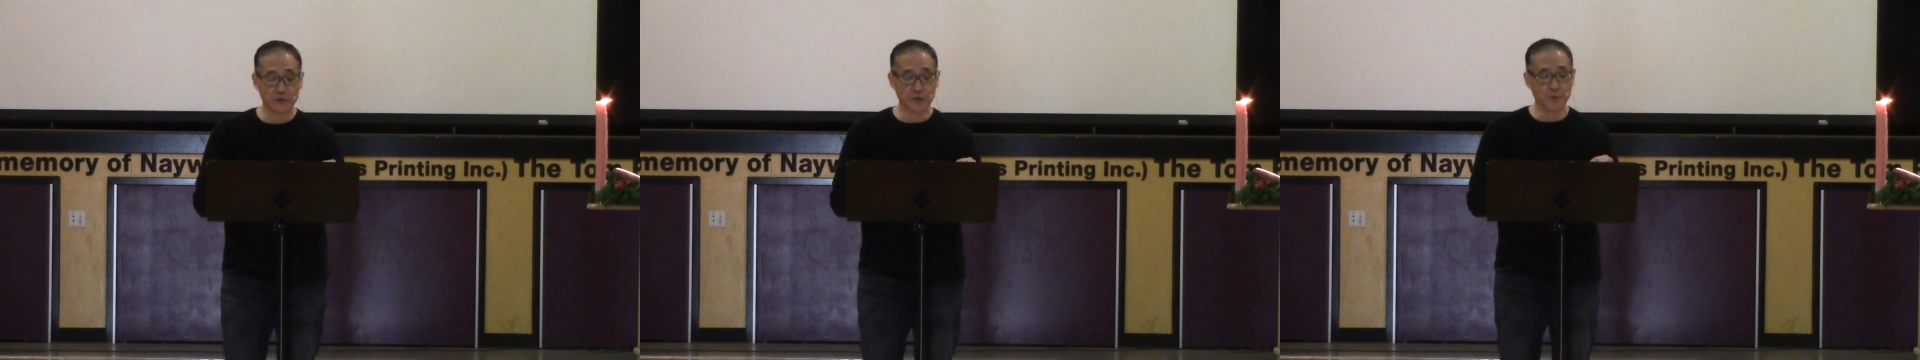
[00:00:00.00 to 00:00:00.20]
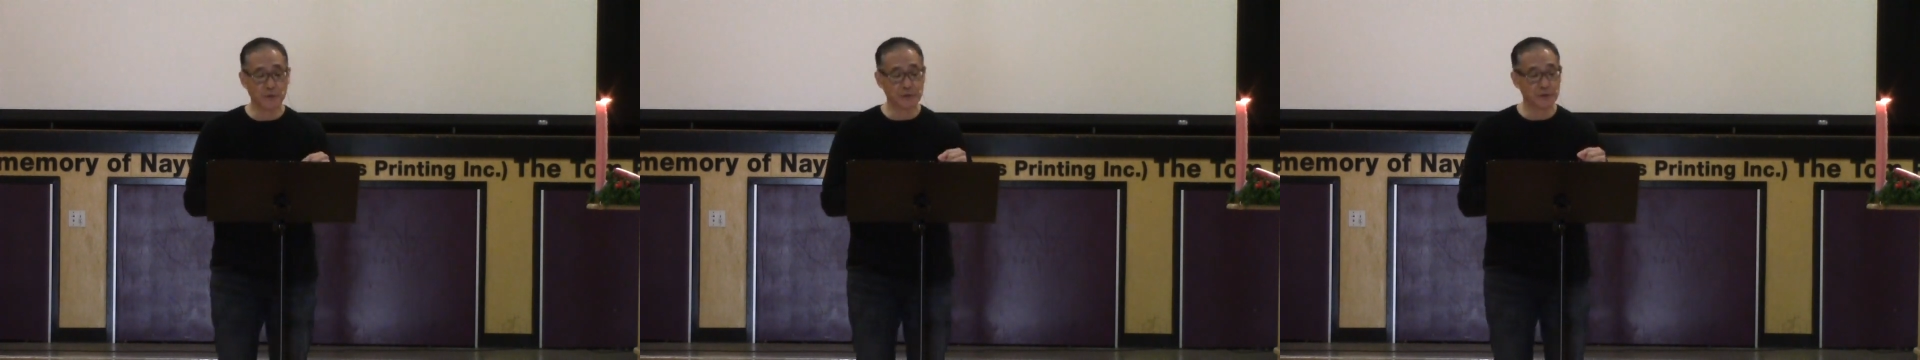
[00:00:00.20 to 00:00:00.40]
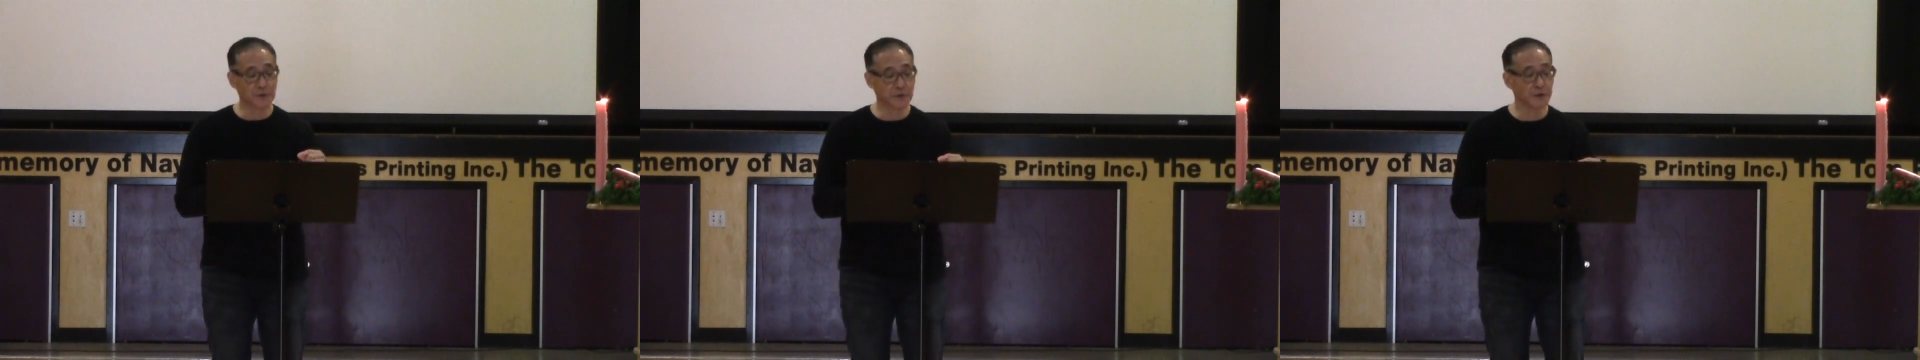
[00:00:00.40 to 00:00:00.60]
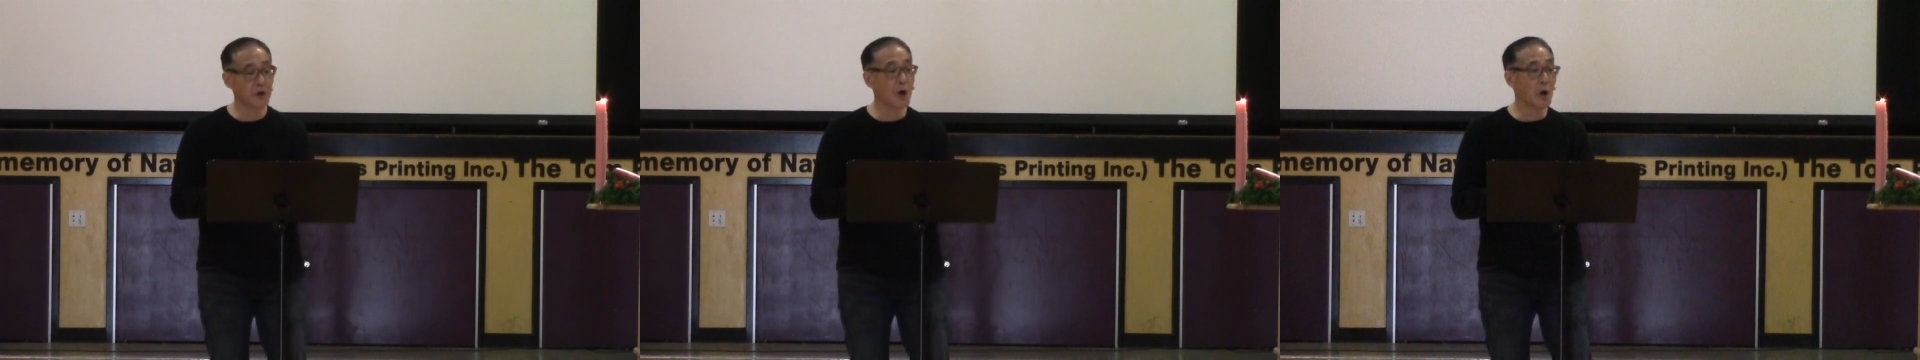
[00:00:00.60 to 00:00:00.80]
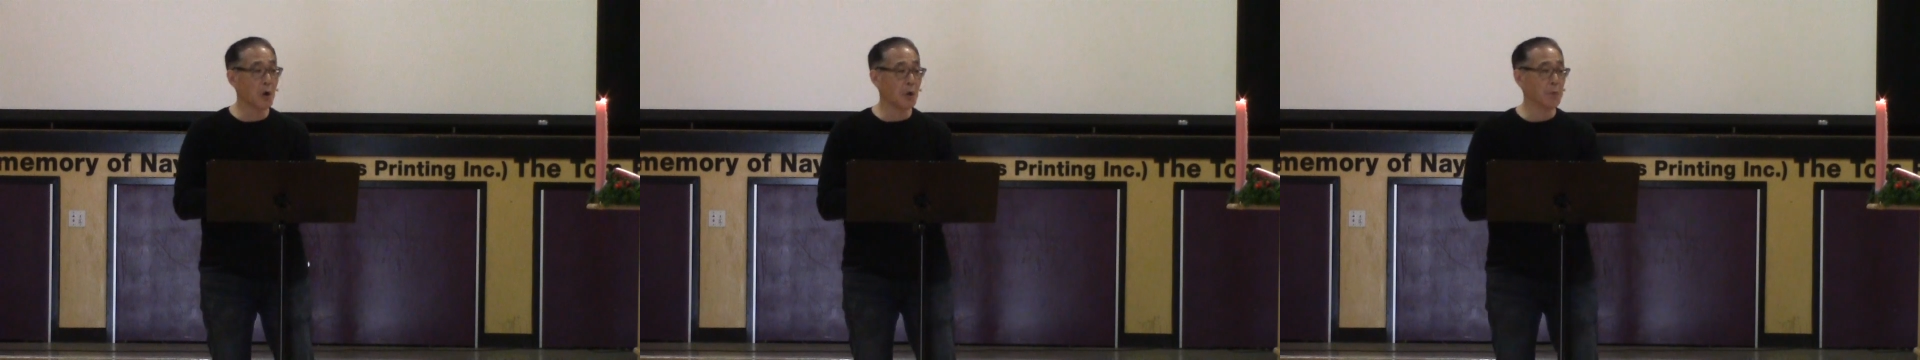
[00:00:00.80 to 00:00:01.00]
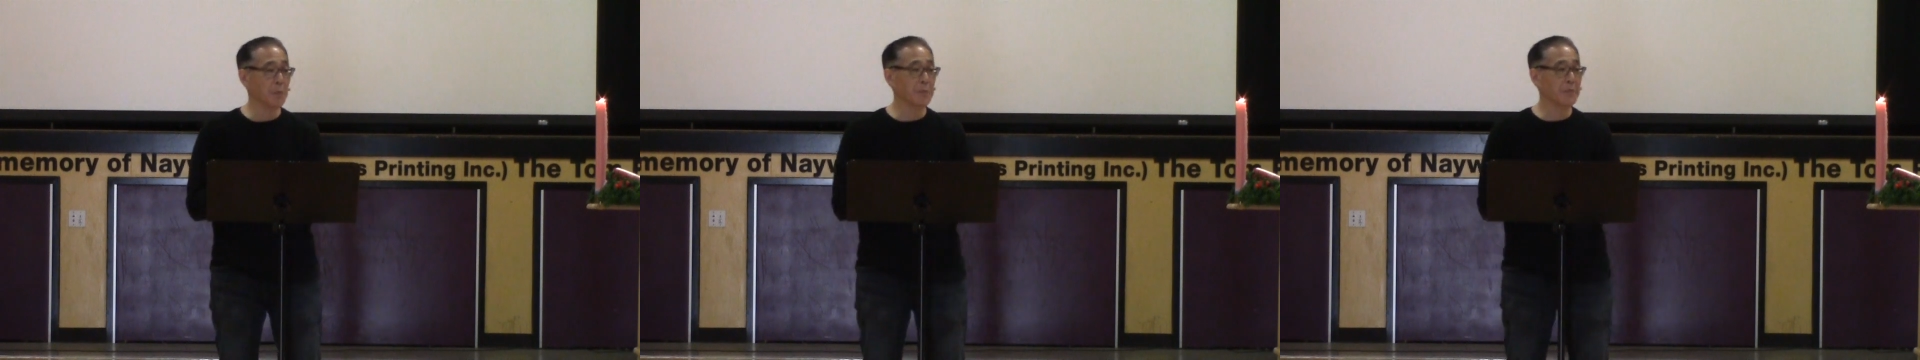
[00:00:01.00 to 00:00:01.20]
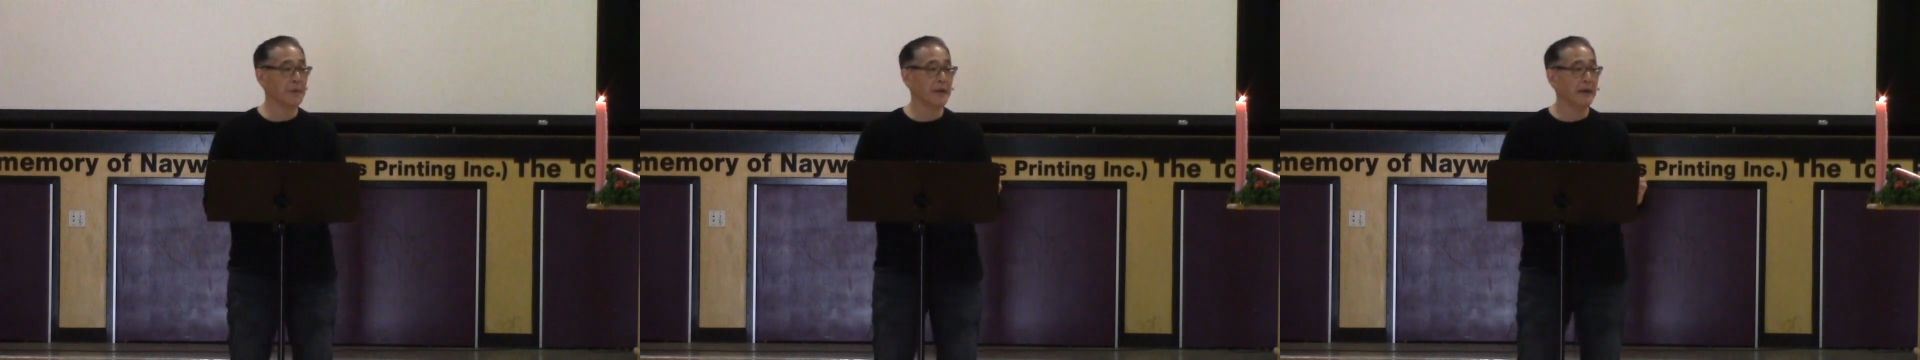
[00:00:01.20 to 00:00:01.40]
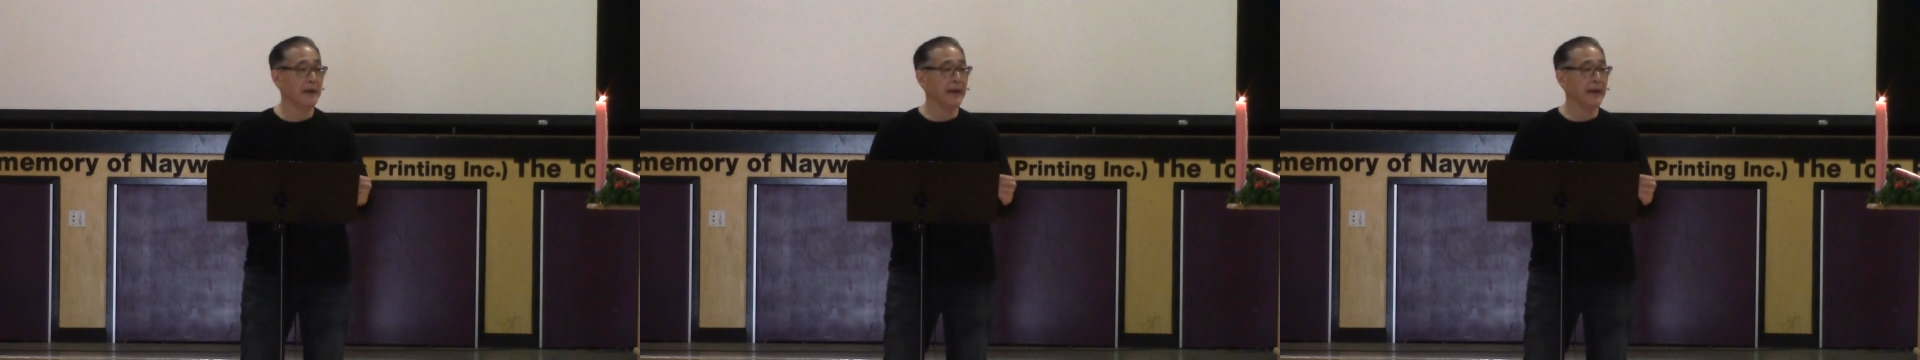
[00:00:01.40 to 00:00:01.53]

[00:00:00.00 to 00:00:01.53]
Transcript: to return home